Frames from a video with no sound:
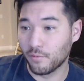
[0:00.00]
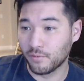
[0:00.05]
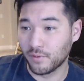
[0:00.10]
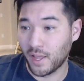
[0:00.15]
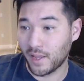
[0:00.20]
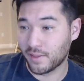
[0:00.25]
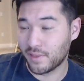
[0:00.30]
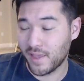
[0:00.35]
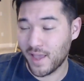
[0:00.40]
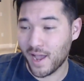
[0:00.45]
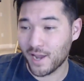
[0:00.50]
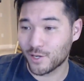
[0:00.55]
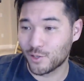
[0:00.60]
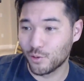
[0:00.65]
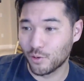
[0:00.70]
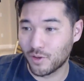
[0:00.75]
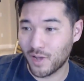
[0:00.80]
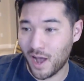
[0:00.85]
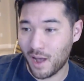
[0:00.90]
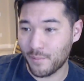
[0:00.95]
like the
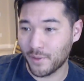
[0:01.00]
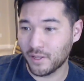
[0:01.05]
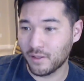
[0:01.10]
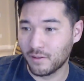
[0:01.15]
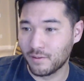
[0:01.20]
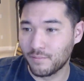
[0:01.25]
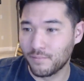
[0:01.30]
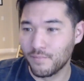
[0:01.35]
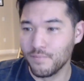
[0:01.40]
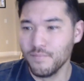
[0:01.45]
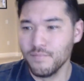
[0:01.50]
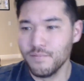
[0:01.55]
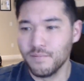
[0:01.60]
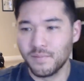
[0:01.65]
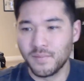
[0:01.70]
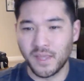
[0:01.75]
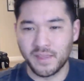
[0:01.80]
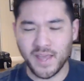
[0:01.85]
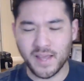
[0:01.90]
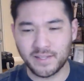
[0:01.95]
actual comic,
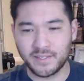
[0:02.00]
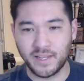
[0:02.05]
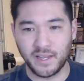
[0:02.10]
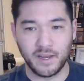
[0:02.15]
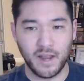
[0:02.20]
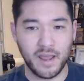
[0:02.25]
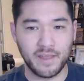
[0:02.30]
and that's it.